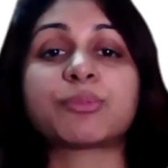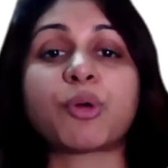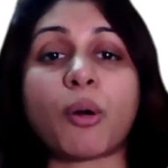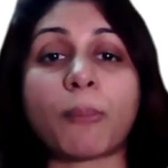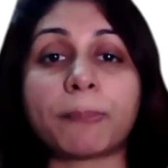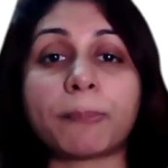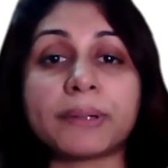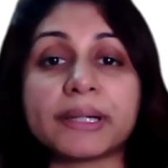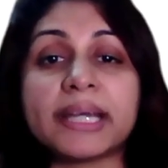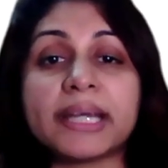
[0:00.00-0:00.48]

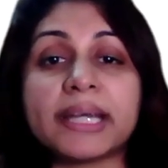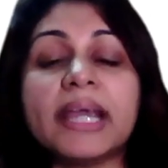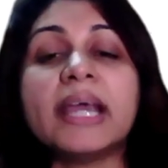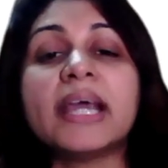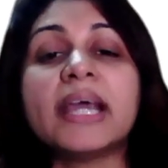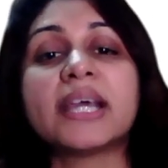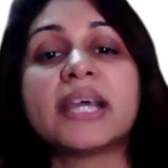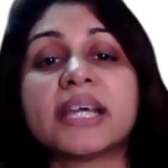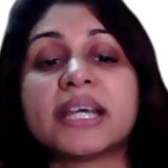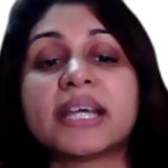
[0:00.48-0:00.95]
properly
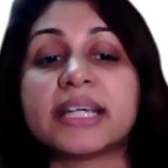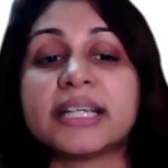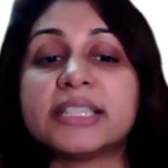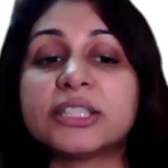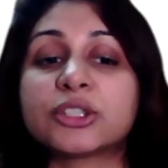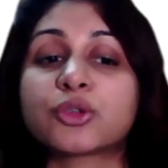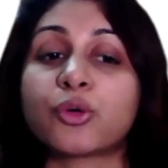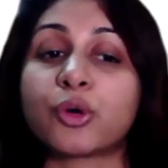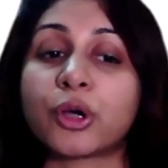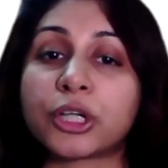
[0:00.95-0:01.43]

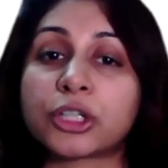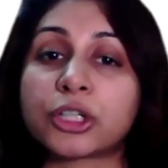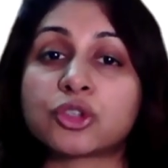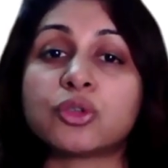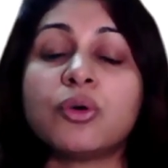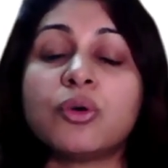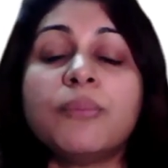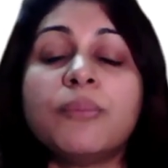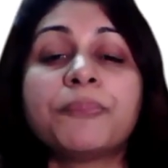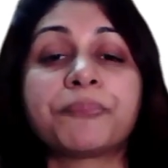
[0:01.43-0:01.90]
is going
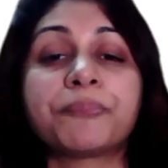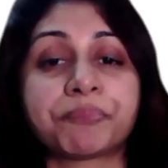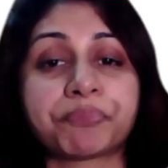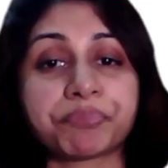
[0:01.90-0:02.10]
to